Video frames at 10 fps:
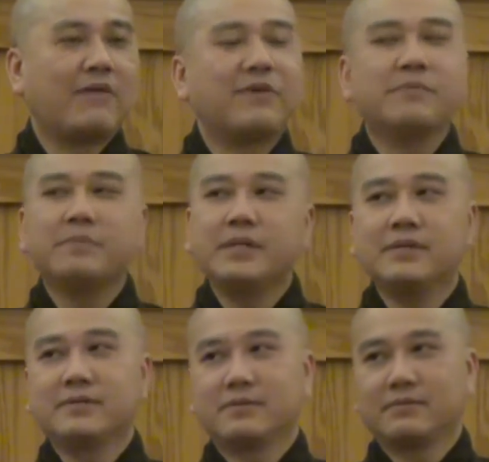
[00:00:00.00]
Having
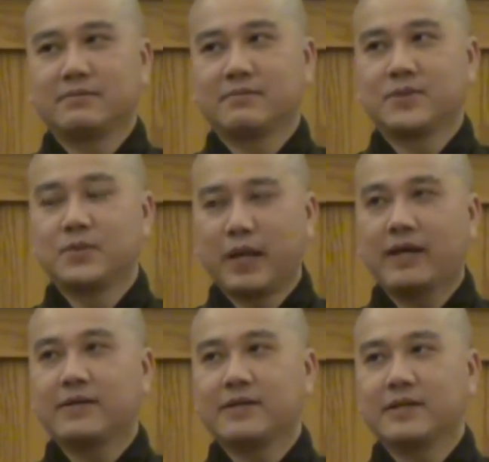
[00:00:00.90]
meal
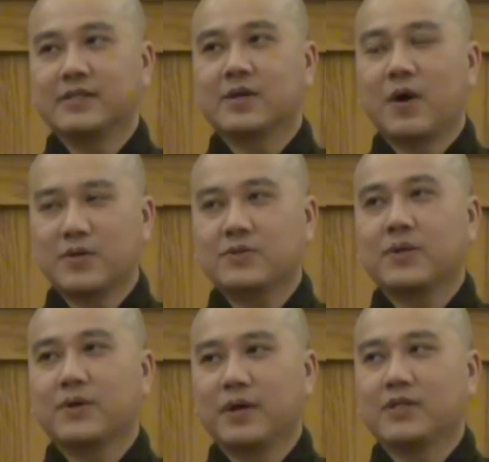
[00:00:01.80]
together is
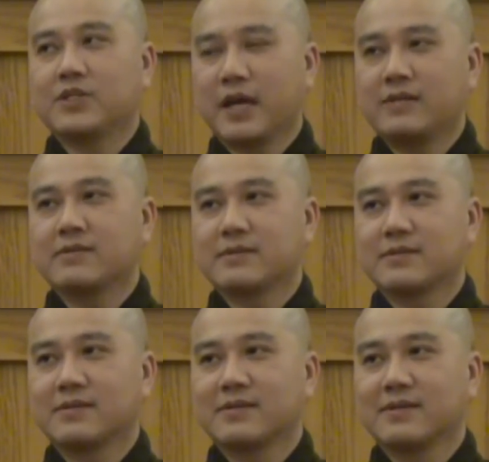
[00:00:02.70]
also a
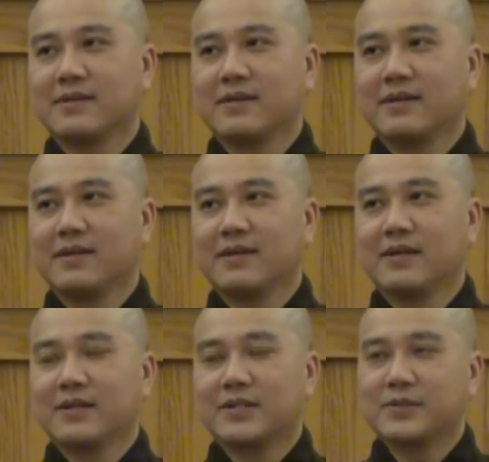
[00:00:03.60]
chance
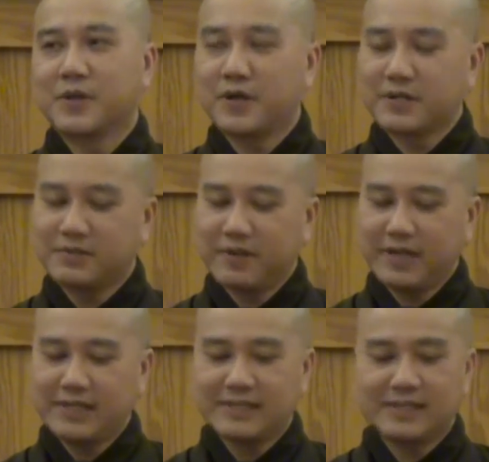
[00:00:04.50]
to
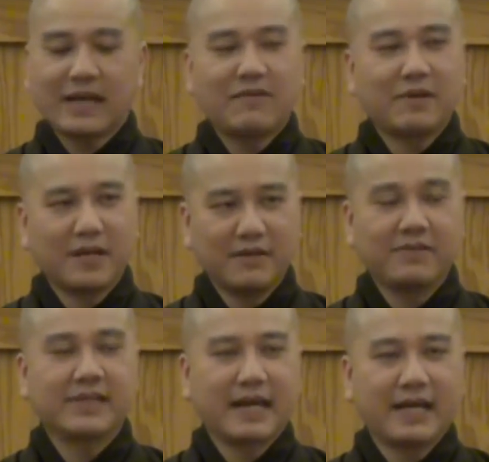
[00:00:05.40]
cultivate our
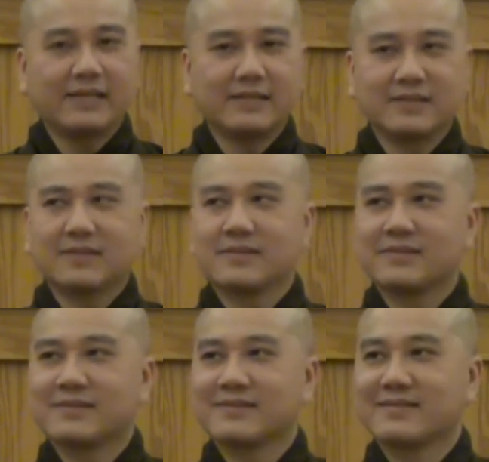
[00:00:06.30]
loving kindness.